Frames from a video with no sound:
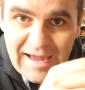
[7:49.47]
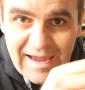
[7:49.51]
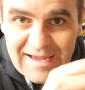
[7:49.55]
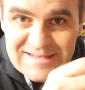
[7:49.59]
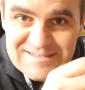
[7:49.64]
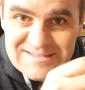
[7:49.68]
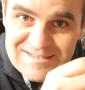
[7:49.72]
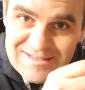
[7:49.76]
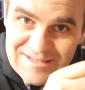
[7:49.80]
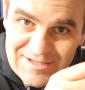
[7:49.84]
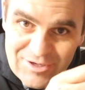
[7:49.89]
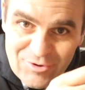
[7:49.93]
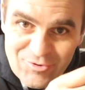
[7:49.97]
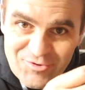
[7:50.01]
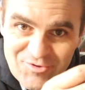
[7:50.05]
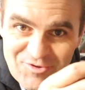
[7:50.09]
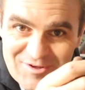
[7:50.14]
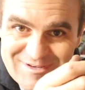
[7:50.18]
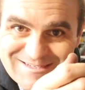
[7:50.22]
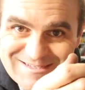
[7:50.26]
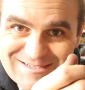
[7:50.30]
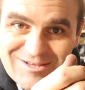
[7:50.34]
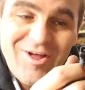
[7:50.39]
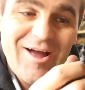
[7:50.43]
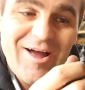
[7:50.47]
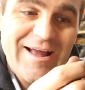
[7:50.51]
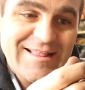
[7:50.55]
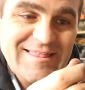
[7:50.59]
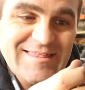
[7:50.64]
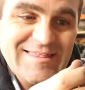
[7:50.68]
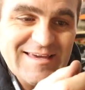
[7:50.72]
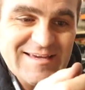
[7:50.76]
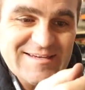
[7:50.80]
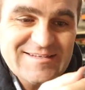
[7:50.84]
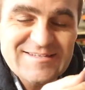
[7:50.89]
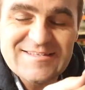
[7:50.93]
It's little things like
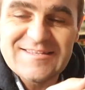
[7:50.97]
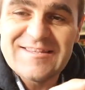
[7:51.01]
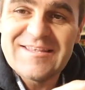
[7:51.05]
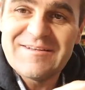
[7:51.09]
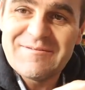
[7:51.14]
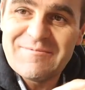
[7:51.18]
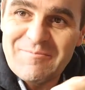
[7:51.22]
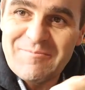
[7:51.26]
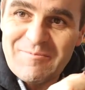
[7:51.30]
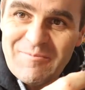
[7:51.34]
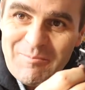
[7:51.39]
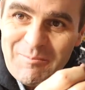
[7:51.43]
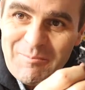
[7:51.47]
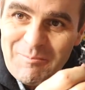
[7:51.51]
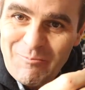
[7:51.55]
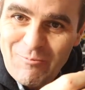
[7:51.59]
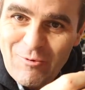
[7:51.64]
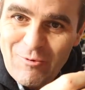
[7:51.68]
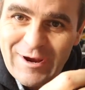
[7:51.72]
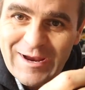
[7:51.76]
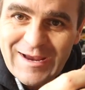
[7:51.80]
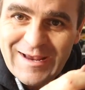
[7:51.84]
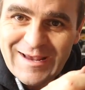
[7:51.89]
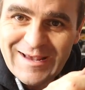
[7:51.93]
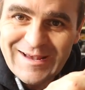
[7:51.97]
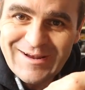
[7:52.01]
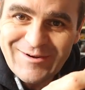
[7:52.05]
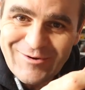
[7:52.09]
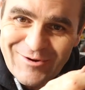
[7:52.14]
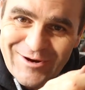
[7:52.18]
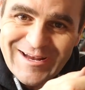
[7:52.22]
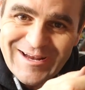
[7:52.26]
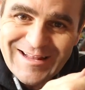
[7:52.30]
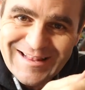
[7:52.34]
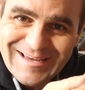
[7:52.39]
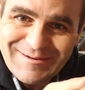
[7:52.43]
this that
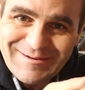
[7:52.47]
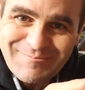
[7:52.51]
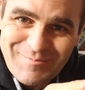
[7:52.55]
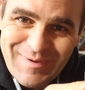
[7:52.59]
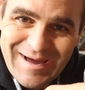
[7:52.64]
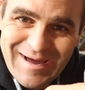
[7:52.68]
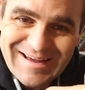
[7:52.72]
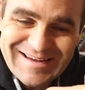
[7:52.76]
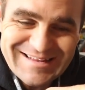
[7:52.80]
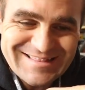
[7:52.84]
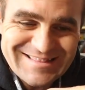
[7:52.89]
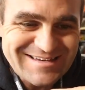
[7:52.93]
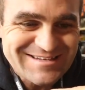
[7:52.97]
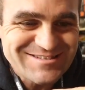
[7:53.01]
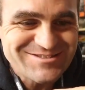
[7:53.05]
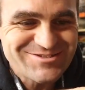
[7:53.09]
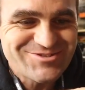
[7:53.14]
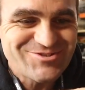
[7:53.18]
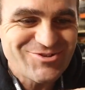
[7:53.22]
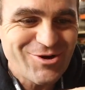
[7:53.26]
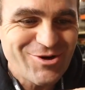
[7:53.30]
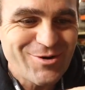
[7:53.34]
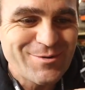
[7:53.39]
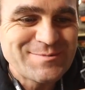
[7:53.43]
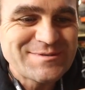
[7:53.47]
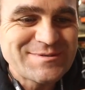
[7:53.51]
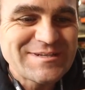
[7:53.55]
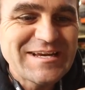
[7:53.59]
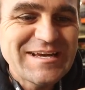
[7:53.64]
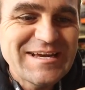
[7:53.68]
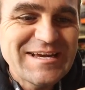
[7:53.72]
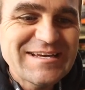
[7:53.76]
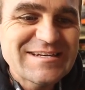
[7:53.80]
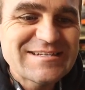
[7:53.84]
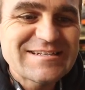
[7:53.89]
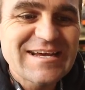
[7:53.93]
really make these jobs
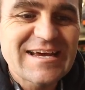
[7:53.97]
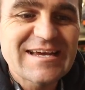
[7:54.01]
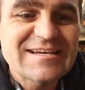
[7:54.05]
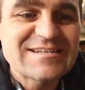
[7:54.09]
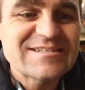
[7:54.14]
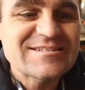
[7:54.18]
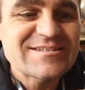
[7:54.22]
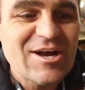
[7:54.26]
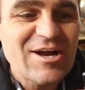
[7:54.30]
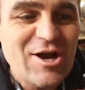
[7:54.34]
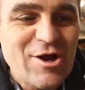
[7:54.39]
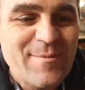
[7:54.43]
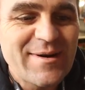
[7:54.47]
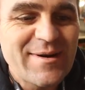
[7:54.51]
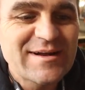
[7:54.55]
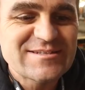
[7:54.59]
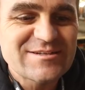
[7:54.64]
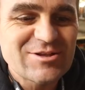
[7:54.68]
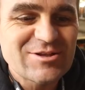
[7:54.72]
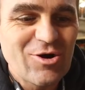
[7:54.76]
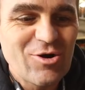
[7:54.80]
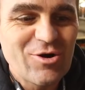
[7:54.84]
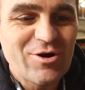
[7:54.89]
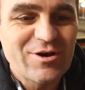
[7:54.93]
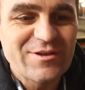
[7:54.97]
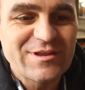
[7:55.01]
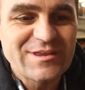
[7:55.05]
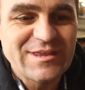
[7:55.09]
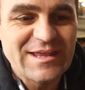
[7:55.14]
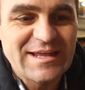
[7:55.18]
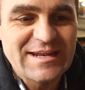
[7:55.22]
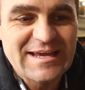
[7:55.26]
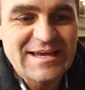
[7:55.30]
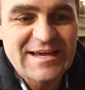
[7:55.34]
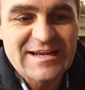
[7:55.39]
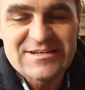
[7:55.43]
take so much longer than
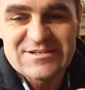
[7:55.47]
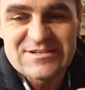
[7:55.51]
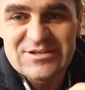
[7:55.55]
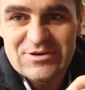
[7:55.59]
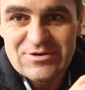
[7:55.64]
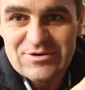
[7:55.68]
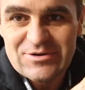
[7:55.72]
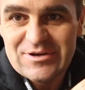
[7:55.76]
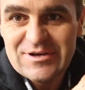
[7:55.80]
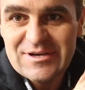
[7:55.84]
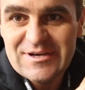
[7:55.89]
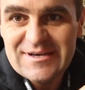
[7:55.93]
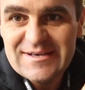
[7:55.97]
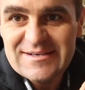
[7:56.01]
they need to.